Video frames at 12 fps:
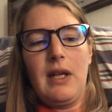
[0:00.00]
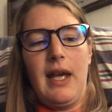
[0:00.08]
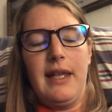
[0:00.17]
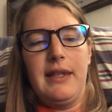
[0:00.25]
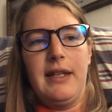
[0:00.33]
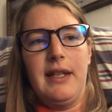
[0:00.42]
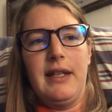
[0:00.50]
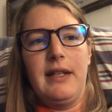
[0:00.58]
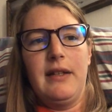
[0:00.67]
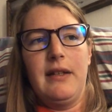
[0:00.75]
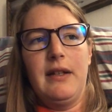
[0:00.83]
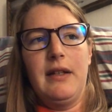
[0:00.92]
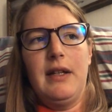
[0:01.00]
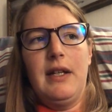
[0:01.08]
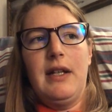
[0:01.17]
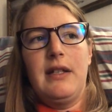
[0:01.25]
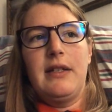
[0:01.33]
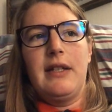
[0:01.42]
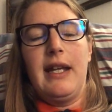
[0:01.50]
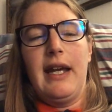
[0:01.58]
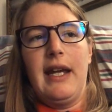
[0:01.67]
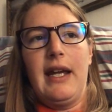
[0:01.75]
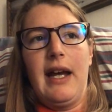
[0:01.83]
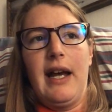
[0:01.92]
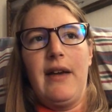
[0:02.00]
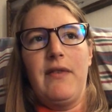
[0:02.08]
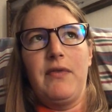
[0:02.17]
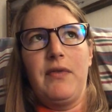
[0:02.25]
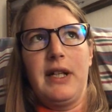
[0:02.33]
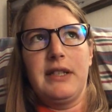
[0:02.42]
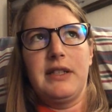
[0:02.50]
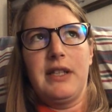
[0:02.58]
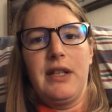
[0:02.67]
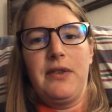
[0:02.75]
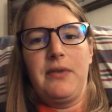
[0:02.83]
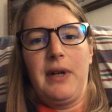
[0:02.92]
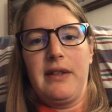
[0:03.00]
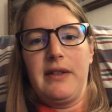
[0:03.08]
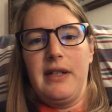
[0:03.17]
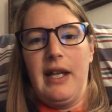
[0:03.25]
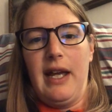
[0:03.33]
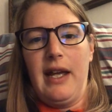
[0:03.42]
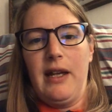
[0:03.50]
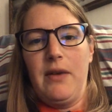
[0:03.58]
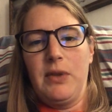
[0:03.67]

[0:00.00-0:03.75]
then today I've rested throughout the day.